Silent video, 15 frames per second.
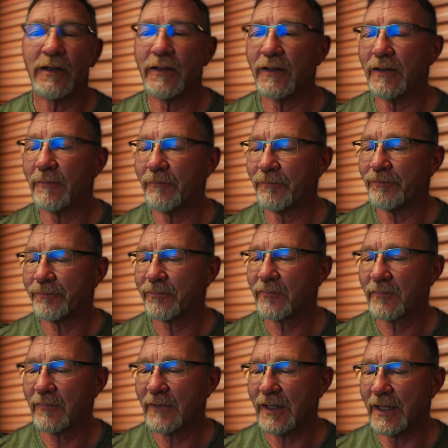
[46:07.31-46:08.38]
Um,
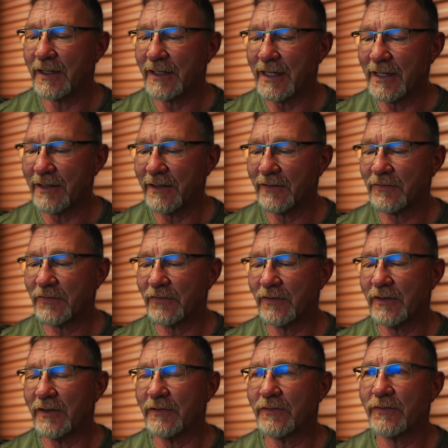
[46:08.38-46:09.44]
and again, it's
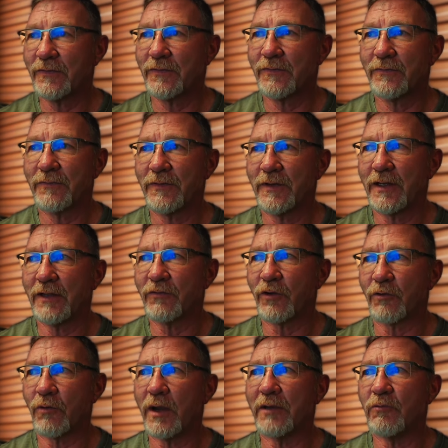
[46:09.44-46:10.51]
it's
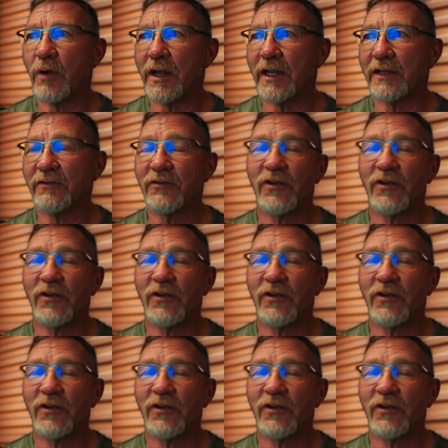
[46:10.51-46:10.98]
it's a great way.